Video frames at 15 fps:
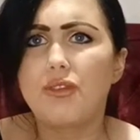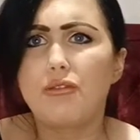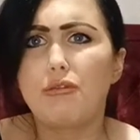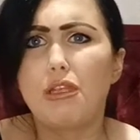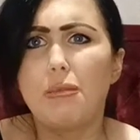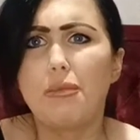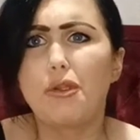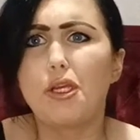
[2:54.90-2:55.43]

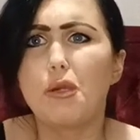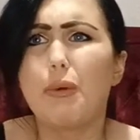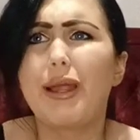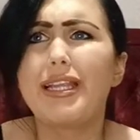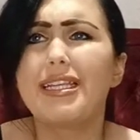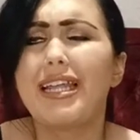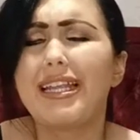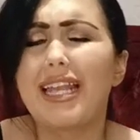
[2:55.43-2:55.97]
the blue
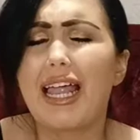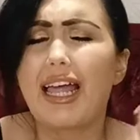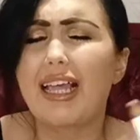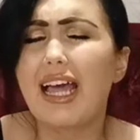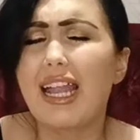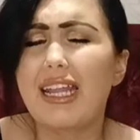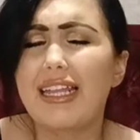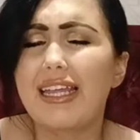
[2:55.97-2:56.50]
white light, that
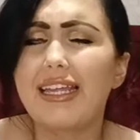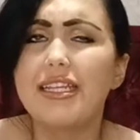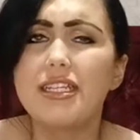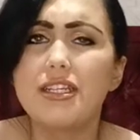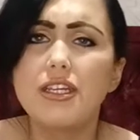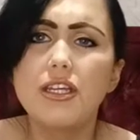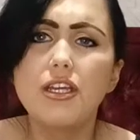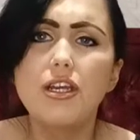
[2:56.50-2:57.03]
kind of light,
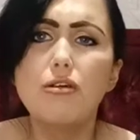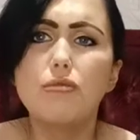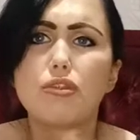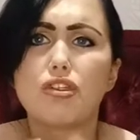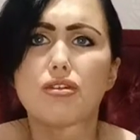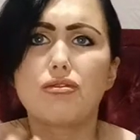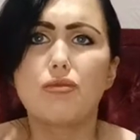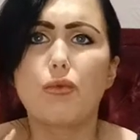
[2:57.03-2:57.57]

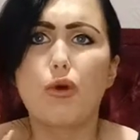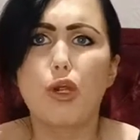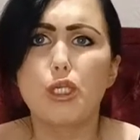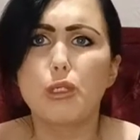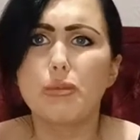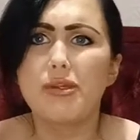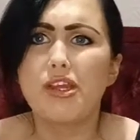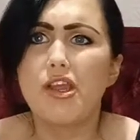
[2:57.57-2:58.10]
was
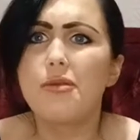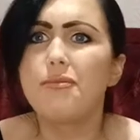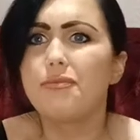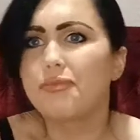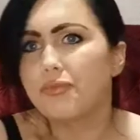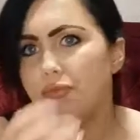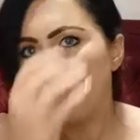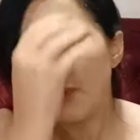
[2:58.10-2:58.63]
washing me out.
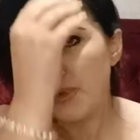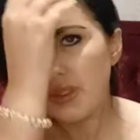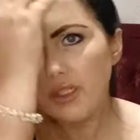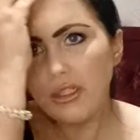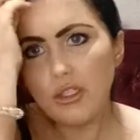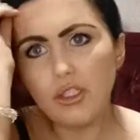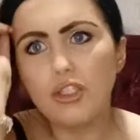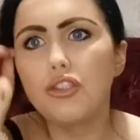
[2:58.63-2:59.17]

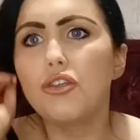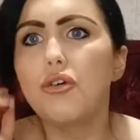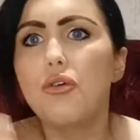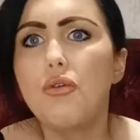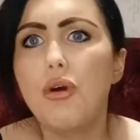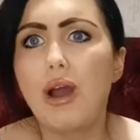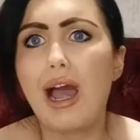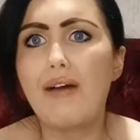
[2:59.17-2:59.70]

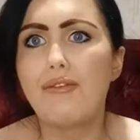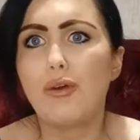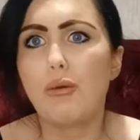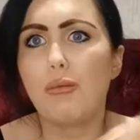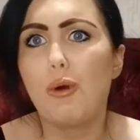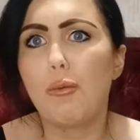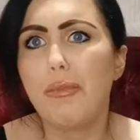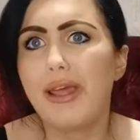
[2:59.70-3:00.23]
So I have it on
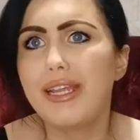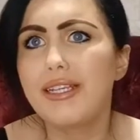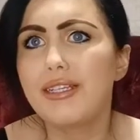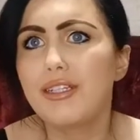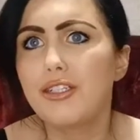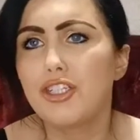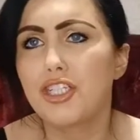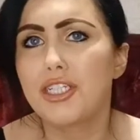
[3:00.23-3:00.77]
warm light
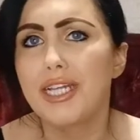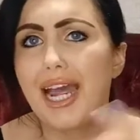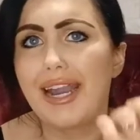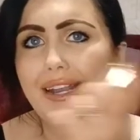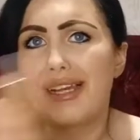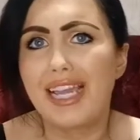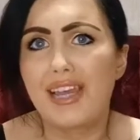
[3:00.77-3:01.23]
just to kind of